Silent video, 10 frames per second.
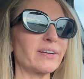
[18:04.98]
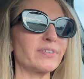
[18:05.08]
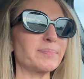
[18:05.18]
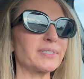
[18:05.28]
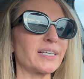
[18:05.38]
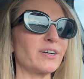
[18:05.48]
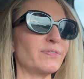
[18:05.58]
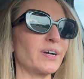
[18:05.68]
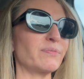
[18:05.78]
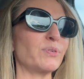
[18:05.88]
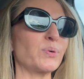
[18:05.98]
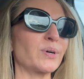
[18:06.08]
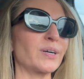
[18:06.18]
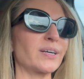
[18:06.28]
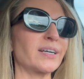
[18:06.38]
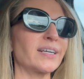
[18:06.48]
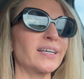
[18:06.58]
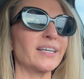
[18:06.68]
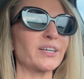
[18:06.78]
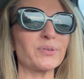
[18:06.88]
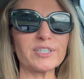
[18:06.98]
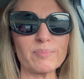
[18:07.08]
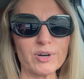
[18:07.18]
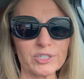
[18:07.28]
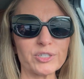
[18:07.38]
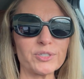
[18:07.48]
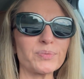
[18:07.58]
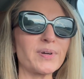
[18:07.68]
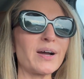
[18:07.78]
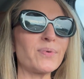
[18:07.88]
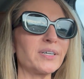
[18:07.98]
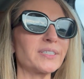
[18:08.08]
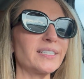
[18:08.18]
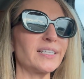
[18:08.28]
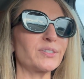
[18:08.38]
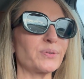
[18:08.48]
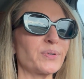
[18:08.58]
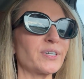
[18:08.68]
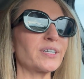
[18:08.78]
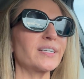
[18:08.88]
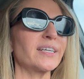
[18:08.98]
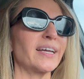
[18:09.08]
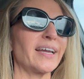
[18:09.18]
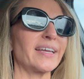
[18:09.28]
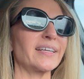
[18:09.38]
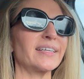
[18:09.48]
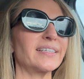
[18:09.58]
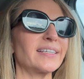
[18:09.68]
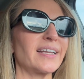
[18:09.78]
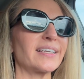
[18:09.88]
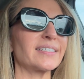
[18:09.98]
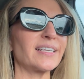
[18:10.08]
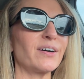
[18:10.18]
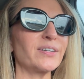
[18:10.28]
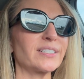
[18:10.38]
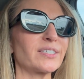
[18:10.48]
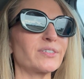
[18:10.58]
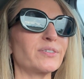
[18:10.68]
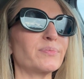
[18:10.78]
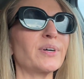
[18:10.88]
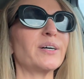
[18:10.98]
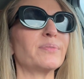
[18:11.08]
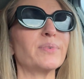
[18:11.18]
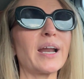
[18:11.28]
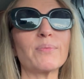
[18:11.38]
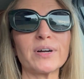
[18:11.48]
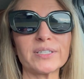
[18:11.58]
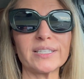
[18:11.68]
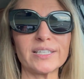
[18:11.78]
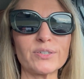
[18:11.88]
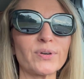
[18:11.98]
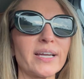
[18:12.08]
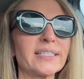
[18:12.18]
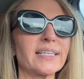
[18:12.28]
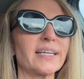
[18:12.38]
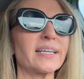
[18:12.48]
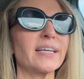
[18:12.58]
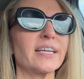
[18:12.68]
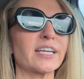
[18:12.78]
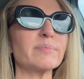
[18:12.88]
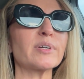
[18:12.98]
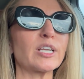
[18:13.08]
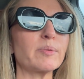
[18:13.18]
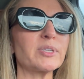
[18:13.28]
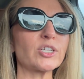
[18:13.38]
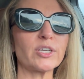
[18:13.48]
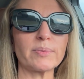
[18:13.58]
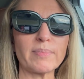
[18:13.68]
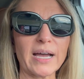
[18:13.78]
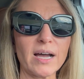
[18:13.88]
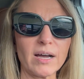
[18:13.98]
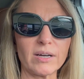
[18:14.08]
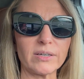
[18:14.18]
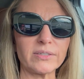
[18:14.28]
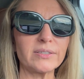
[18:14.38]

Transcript: of himself for going to Marshall's. When I walked in the door and saw his little, well, when I walked in the door, he said, come here, let me show you my haul.